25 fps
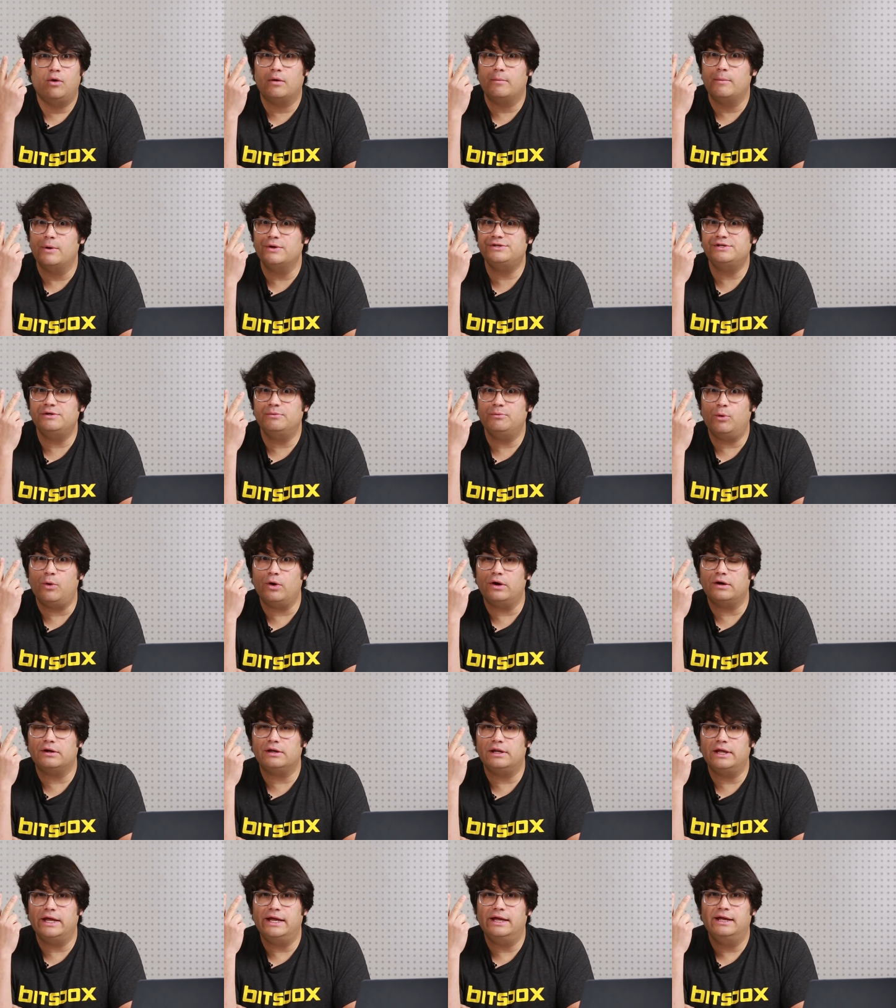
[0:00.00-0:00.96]
Or most
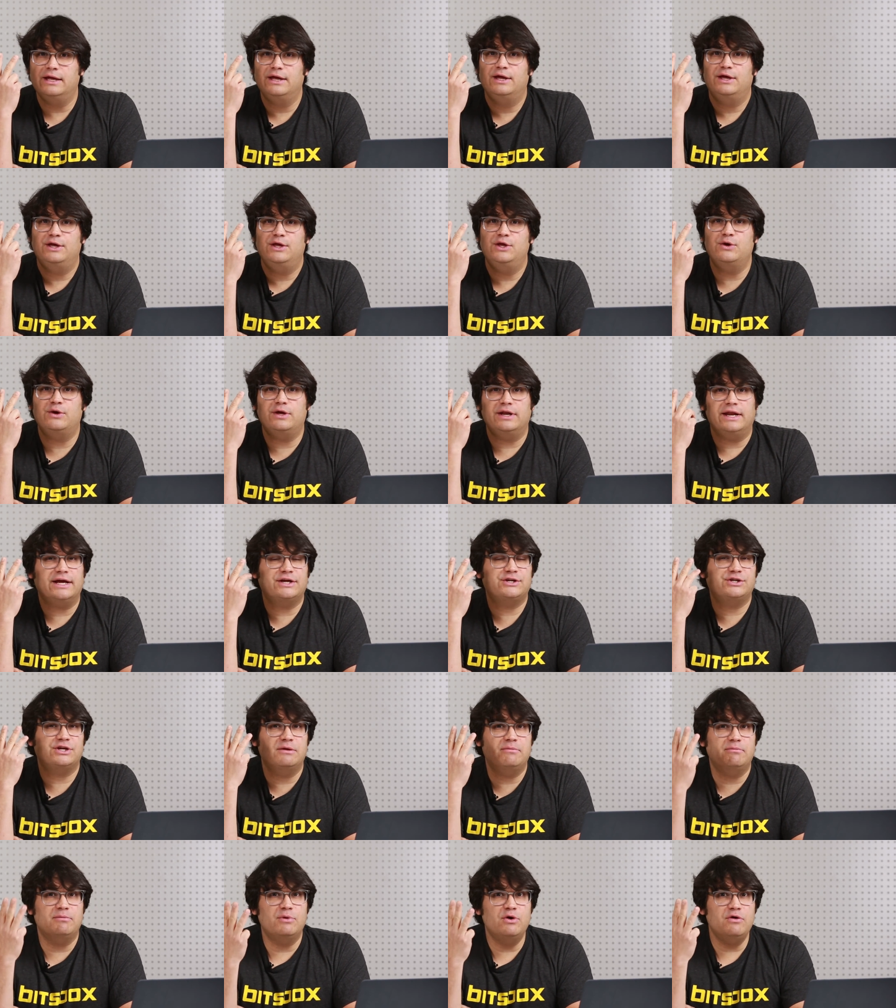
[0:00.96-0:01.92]
importantly, you can
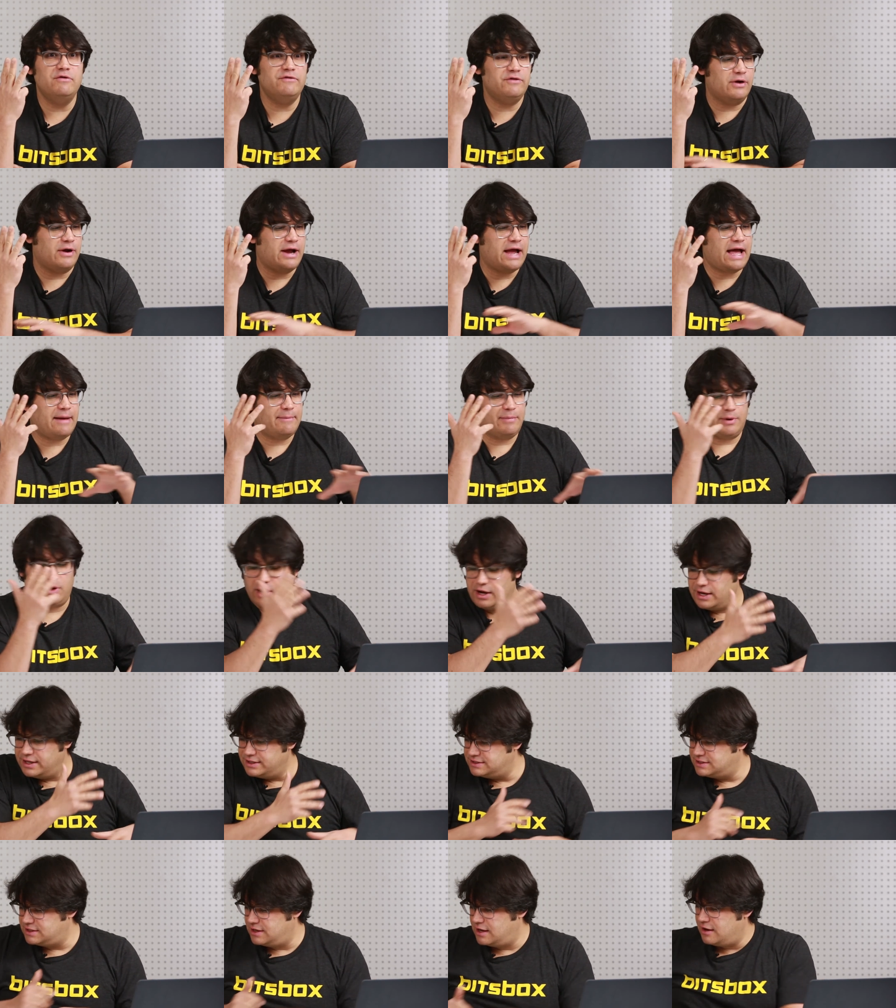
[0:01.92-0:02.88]
actually move your app
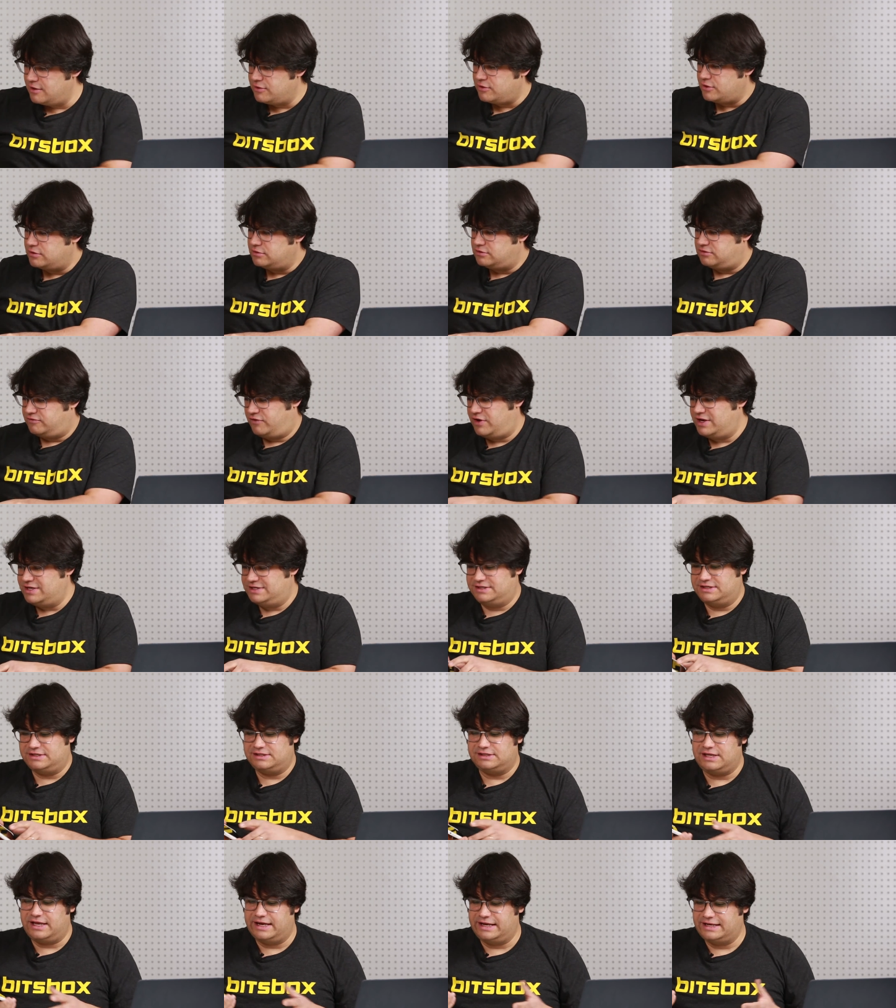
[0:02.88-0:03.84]
onto other
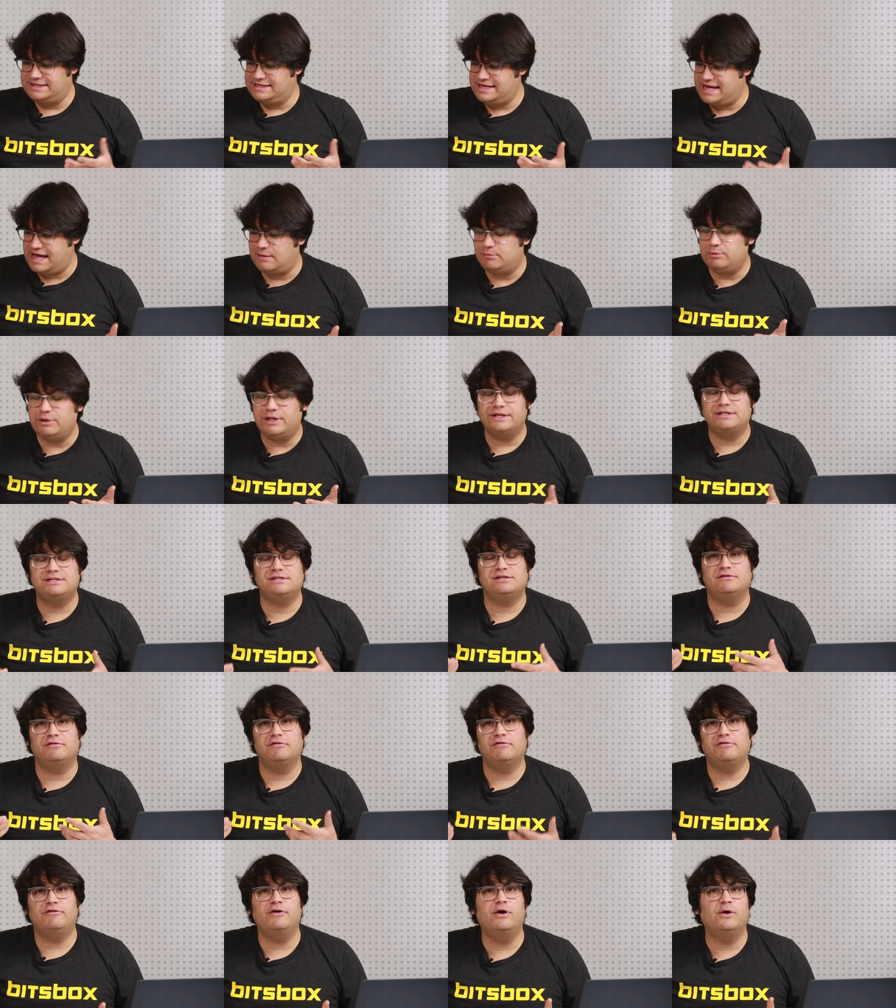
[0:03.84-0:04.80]
devices like
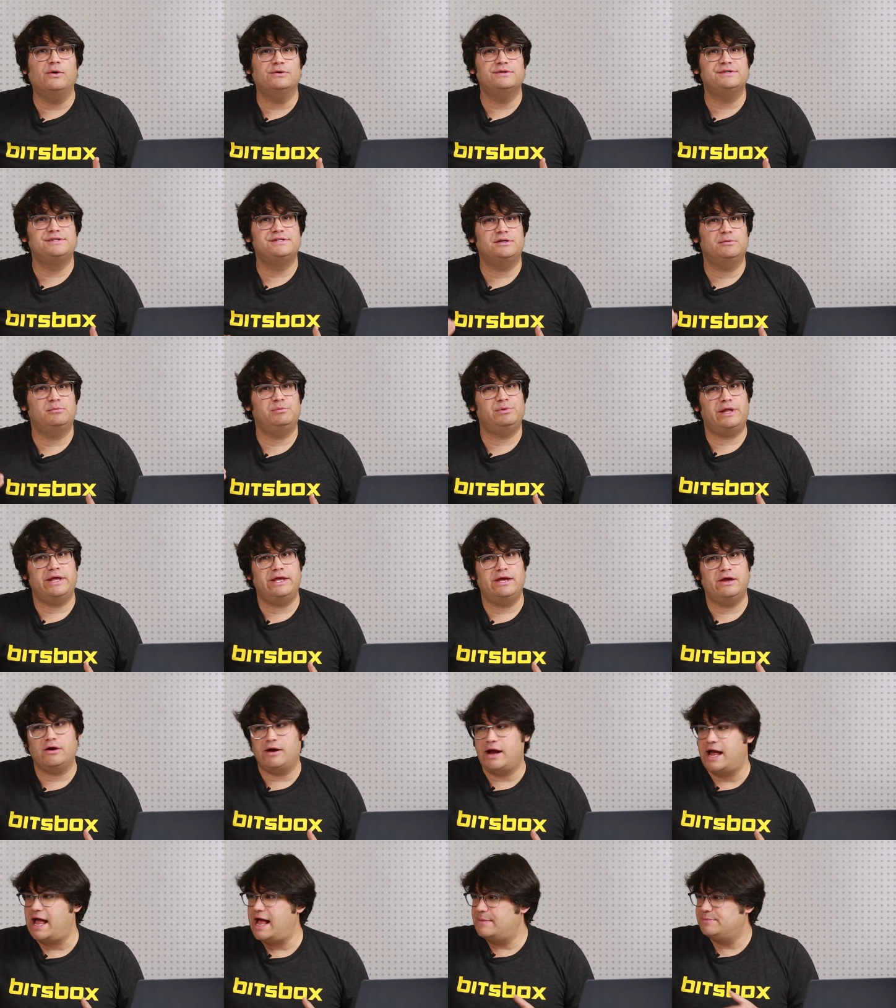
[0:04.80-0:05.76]
tablets and phones to
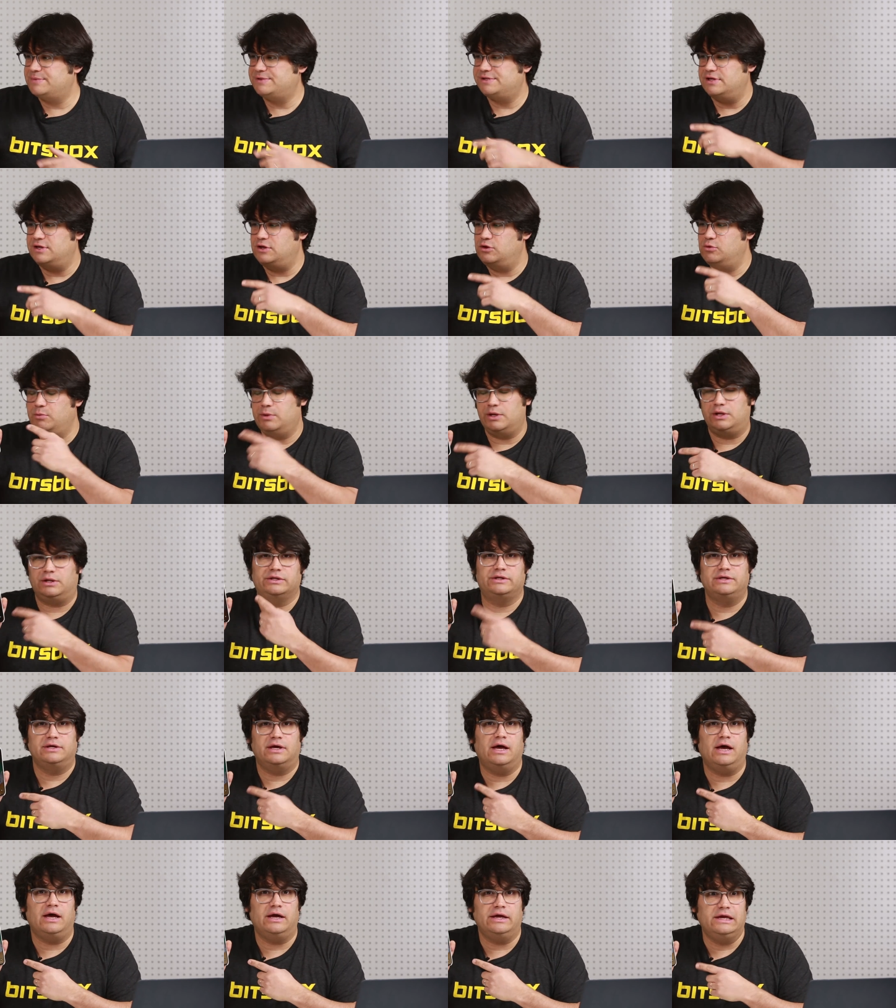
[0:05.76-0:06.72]
play your apps that you
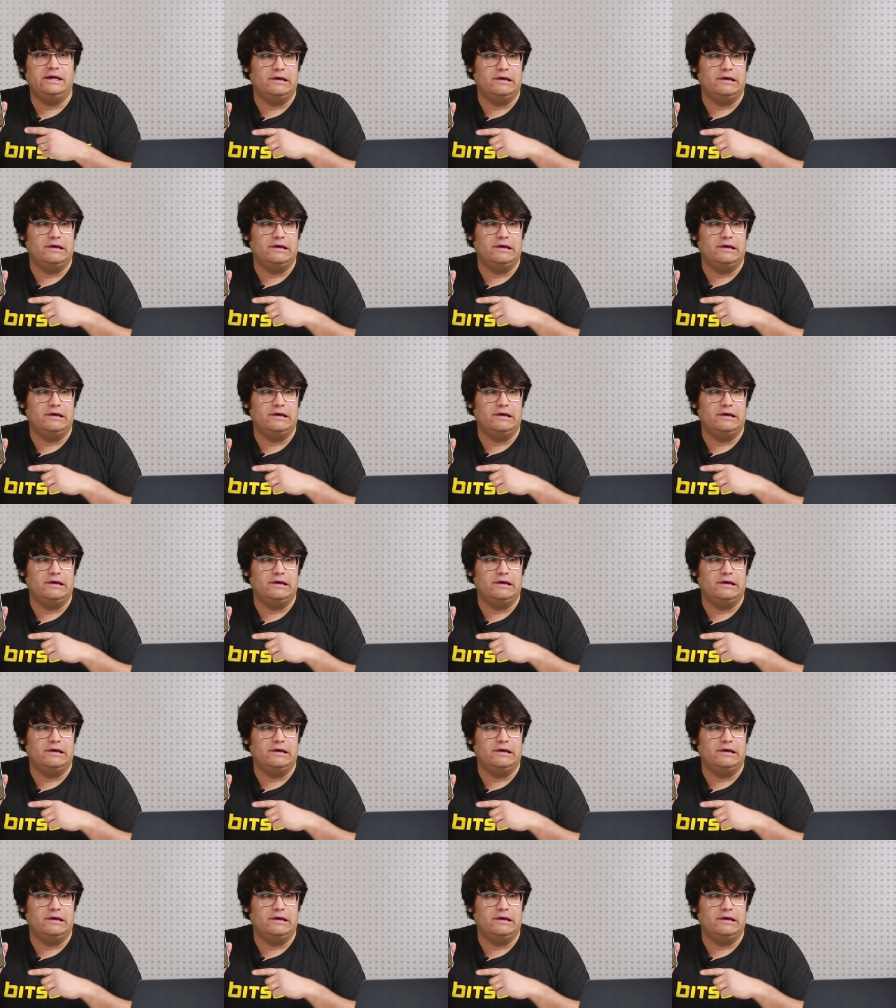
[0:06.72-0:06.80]
build